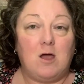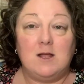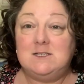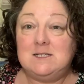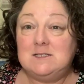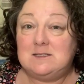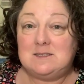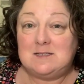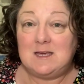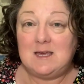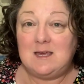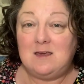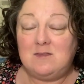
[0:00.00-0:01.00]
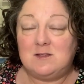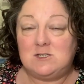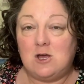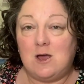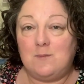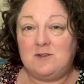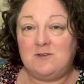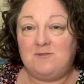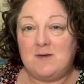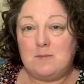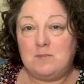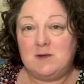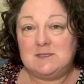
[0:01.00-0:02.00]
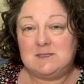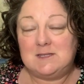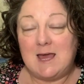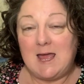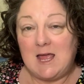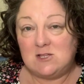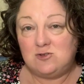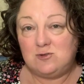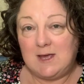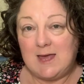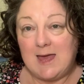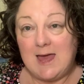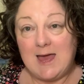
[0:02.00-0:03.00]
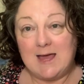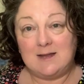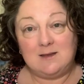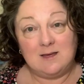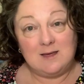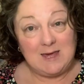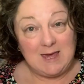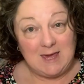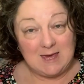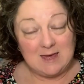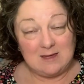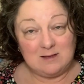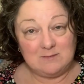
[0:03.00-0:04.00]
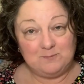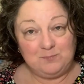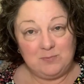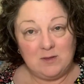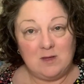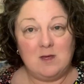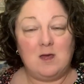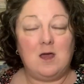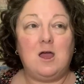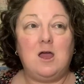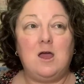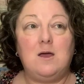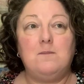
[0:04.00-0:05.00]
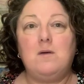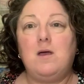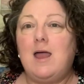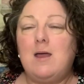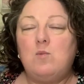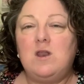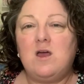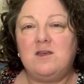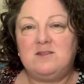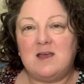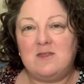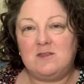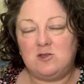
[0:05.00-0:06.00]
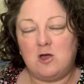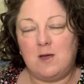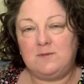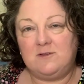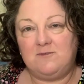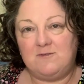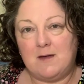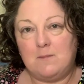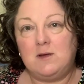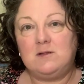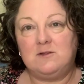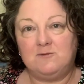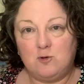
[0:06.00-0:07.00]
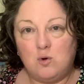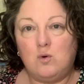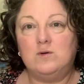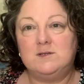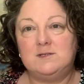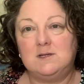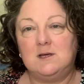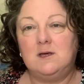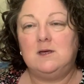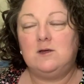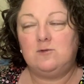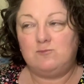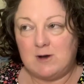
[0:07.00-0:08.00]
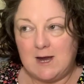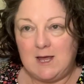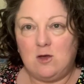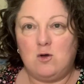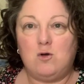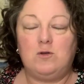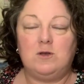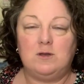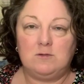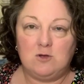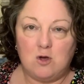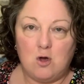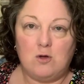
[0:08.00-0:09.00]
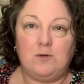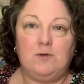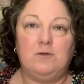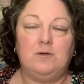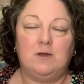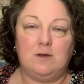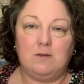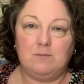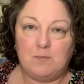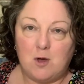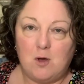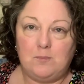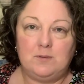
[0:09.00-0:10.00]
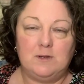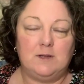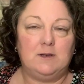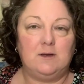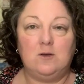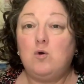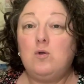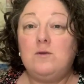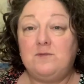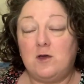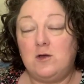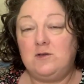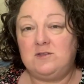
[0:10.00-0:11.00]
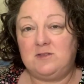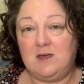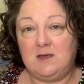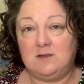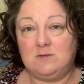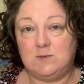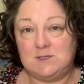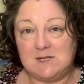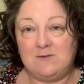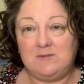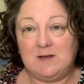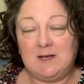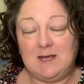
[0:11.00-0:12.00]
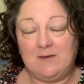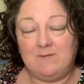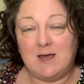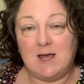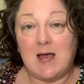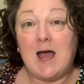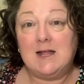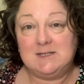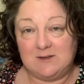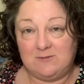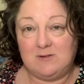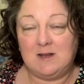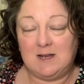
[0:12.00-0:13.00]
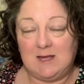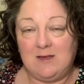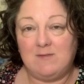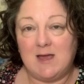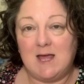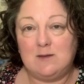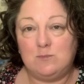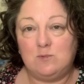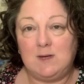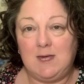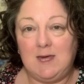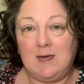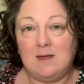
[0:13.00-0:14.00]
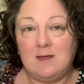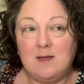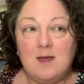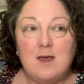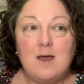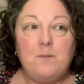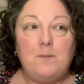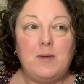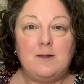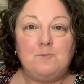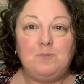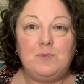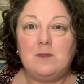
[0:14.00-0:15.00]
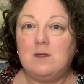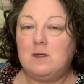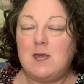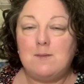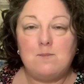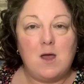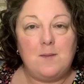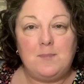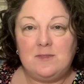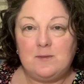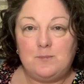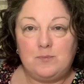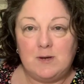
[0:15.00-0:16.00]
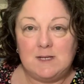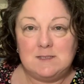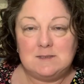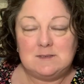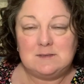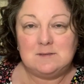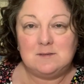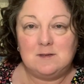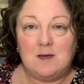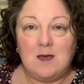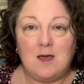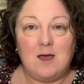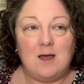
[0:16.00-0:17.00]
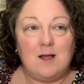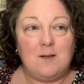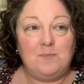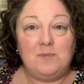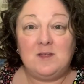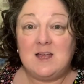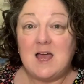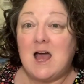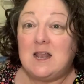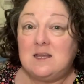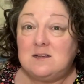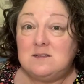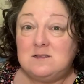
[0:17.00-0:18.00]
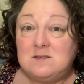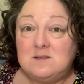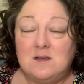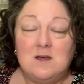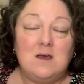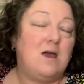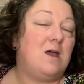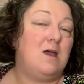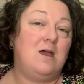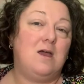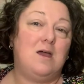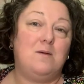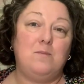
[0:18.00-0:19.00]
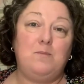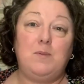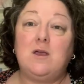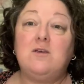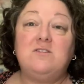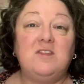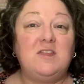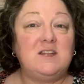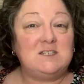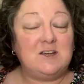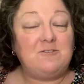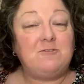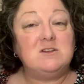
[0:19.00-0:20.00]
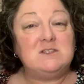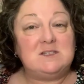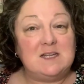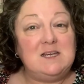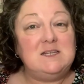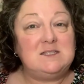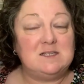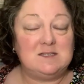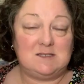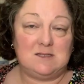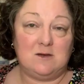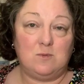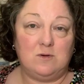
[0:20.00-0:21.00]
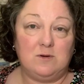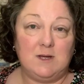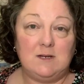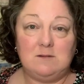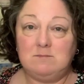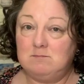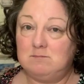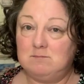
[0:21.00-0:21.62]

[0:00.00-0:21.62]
I didn't see the types of fabrics that Andrea had here. And when I say the types of fabrics, of course, rayon and cotton and poplin and all of those things are definitely available here. But it might be the prints, the colours, because of the different seasons that we're in,